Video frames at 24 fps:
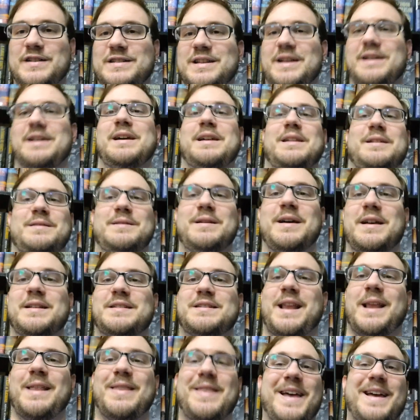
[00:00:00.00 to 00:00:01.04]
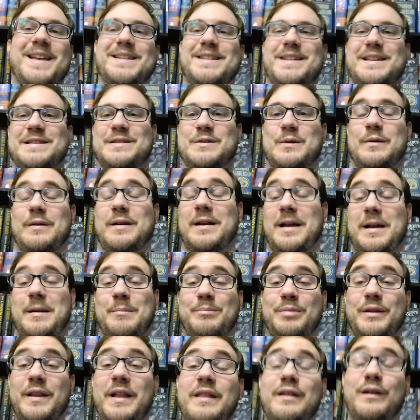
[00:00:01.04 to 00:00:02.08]
because I had said that in Discord and I
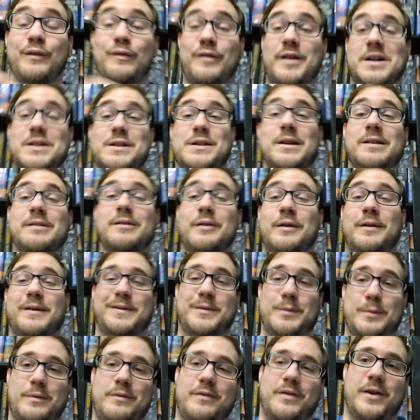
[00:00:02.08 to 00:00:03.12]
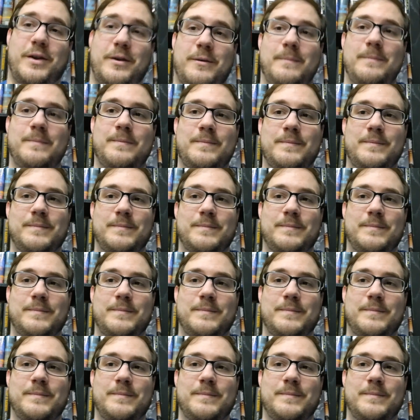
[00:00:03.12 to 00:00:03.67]
completely forgot to include it in the review.